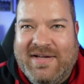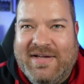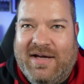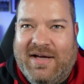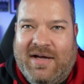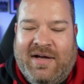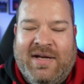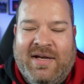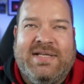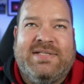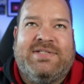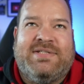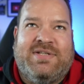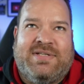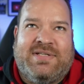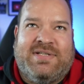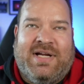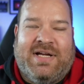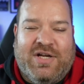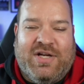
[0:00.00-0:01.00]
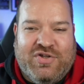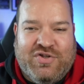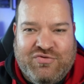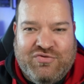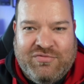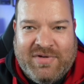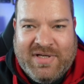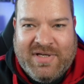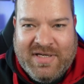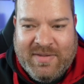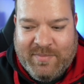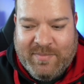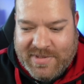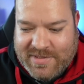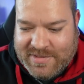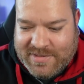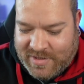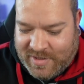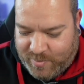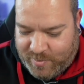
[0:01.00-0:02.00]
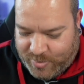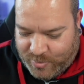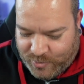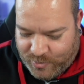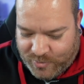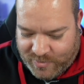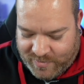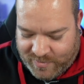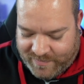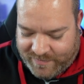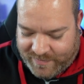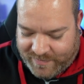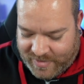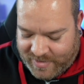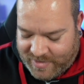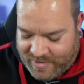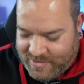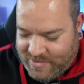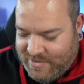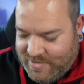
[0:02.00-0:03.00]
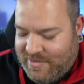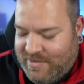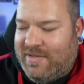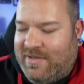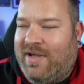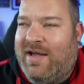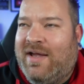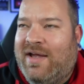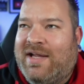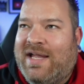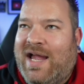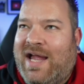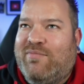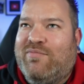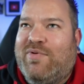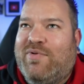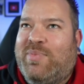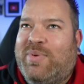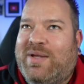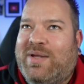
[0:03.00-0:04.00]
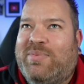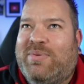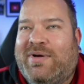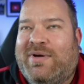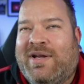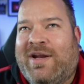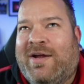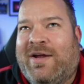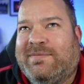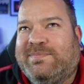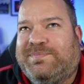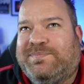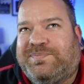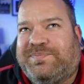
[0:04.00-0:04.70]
And it's just like a dream. It's like porn for camera people, And